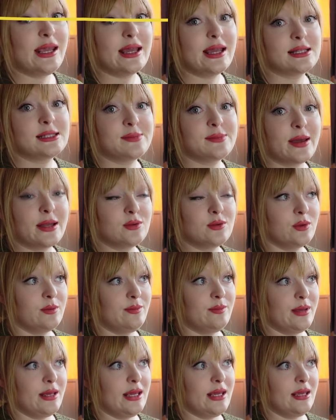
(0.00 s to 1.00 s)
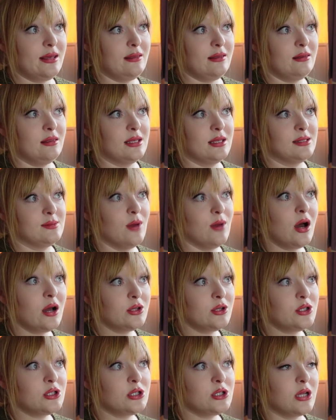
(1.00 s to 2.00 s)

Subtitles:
expect would be this much.